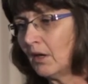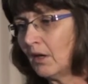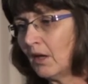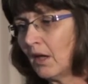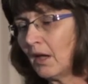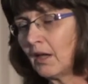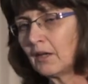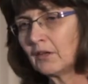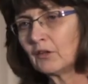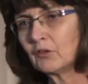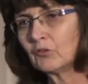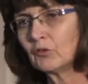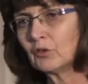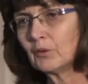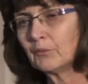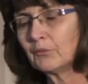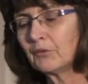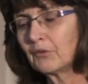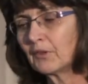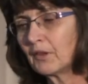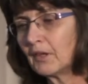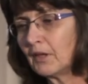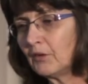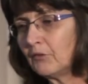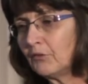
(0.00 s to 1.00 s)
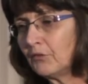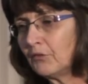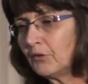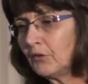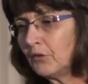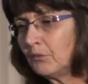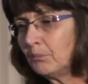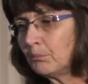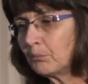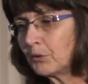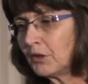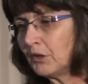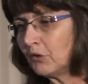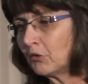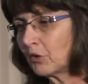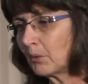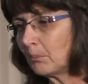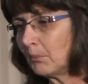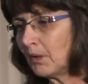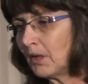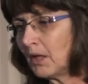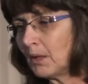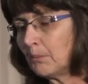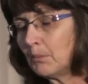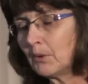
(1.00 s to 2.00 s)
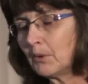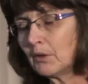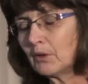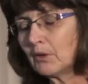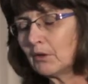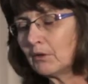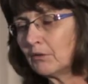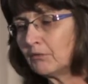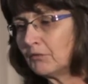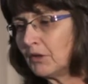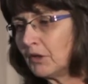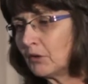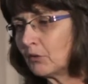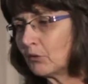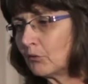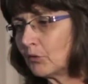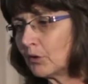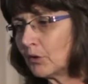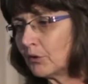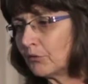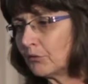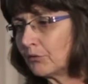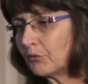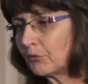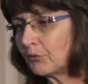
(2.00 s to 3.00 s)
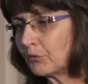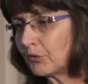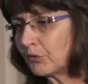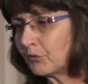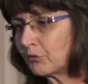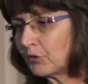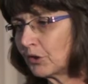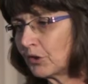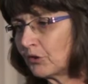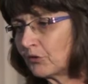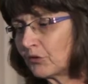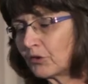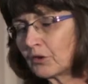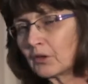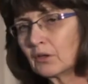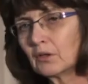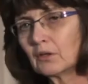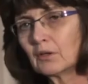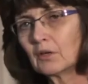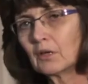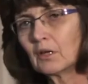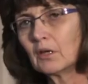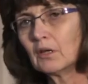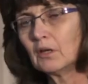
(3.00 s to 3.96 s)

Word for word: And in terms of the infant, preterm labor, fetal growth restriction,